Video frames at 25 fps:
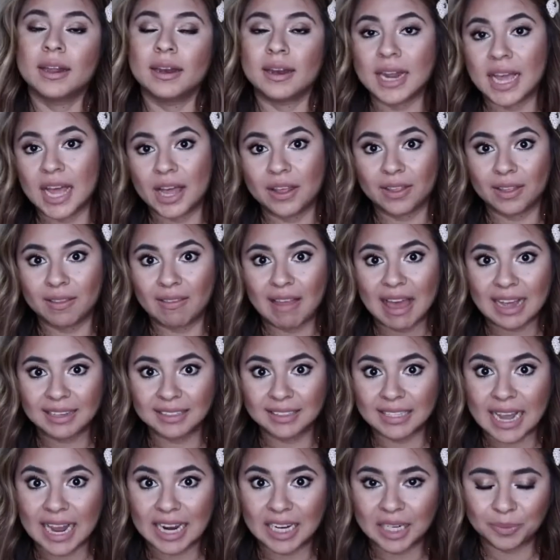Now the
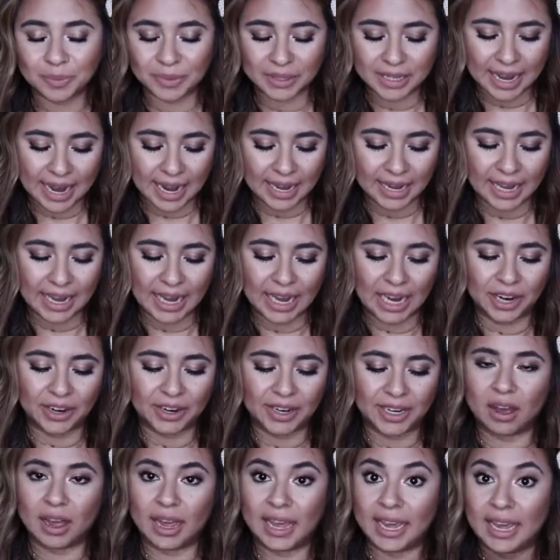last items that I
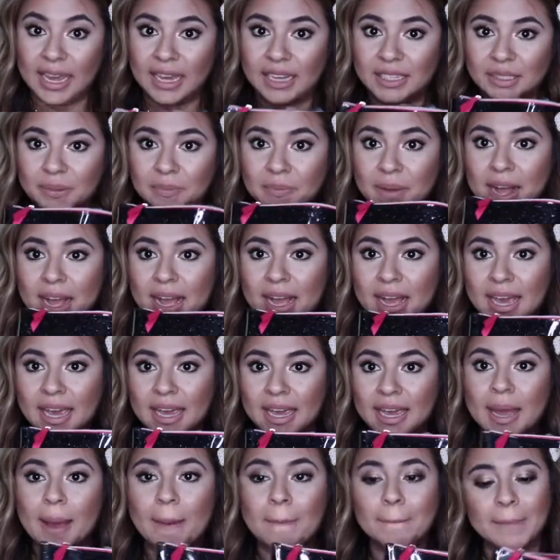carry is
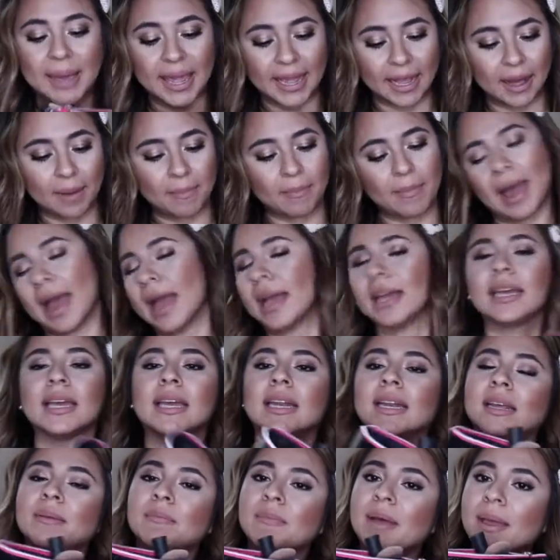my makeup bag.
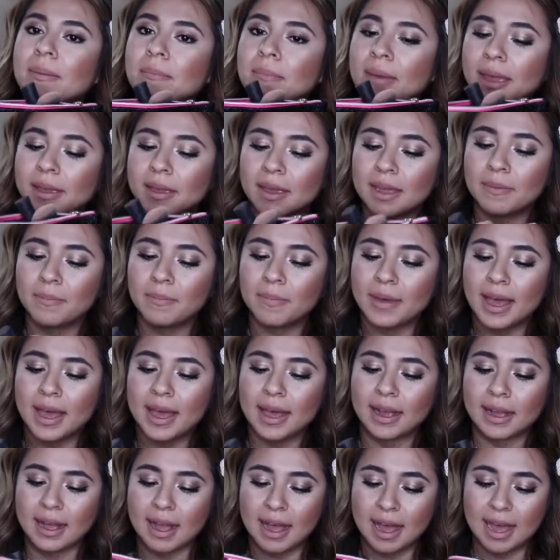And in my makeup
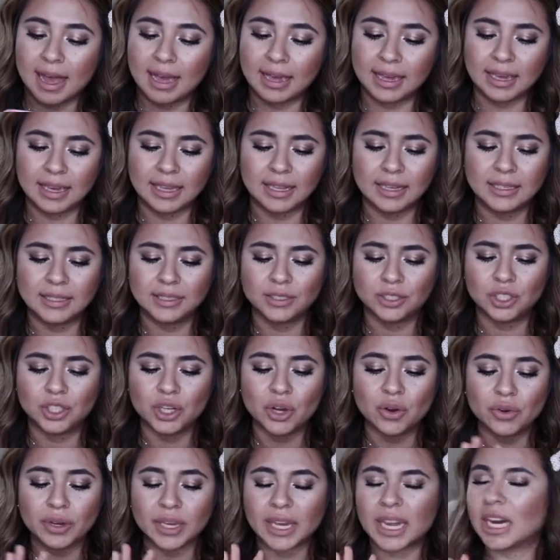bag, I
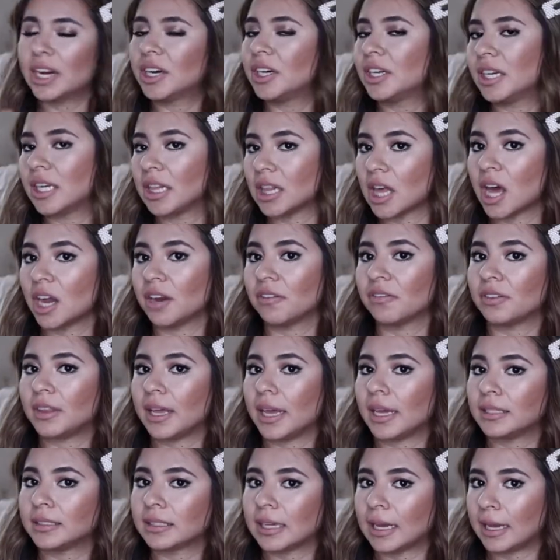don't carry a lot of
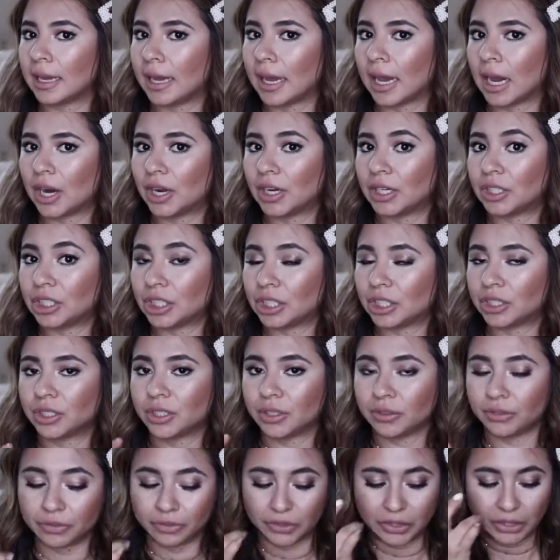things. I carry just
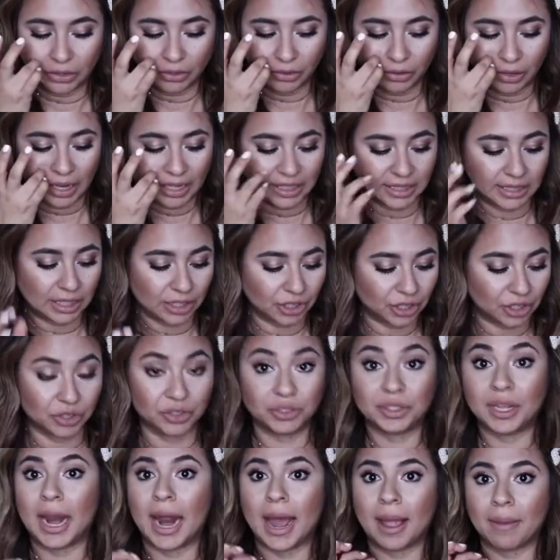a few
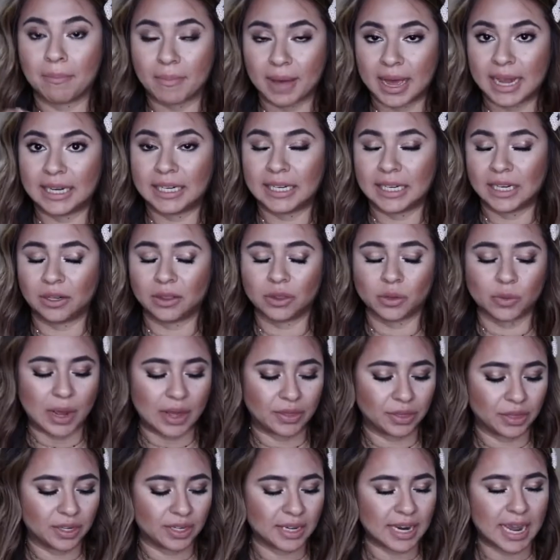essentials that I might need
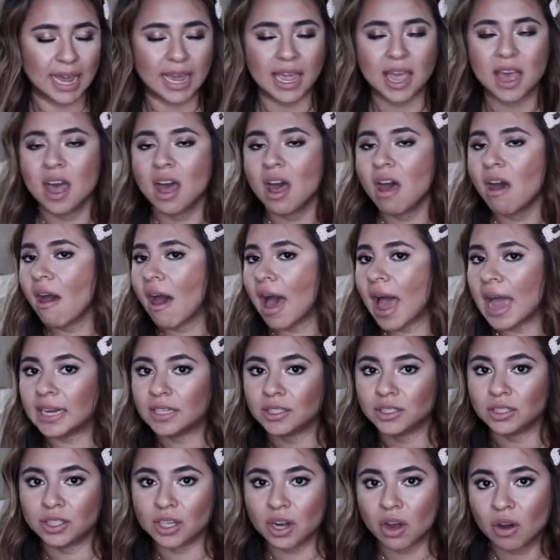throughout the day. I
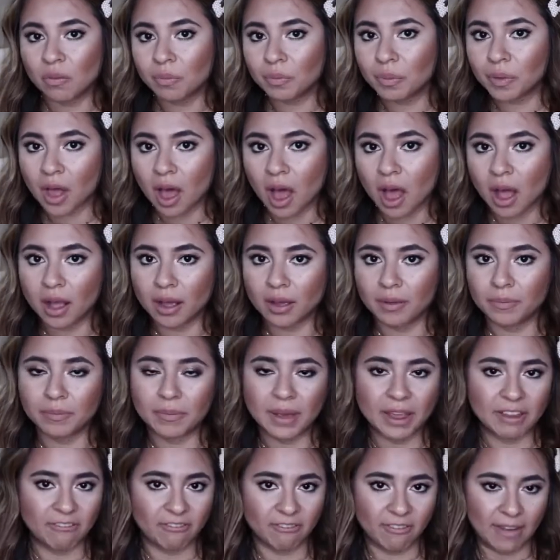don't block
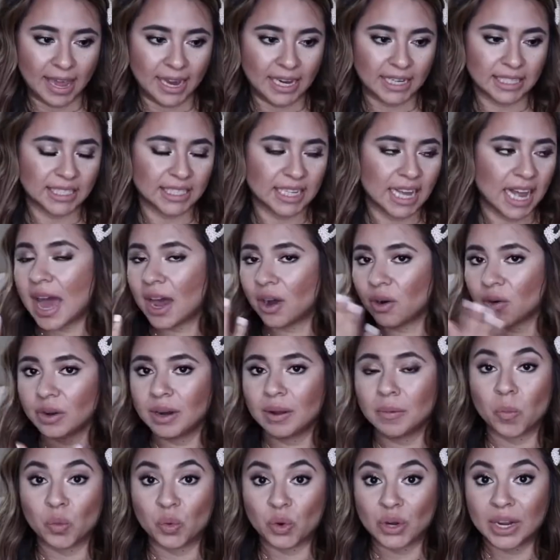my face. I
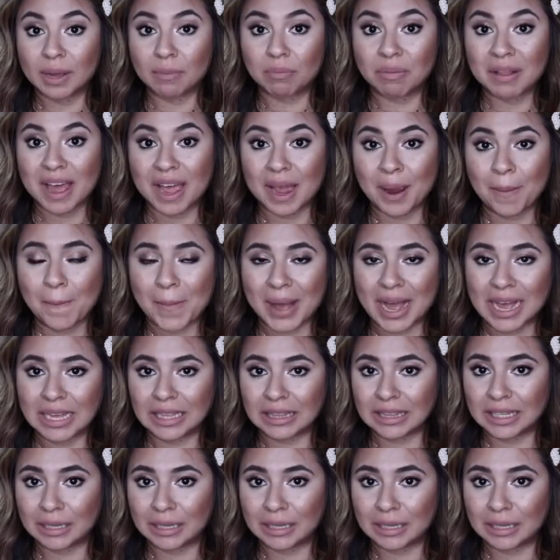don't reapply my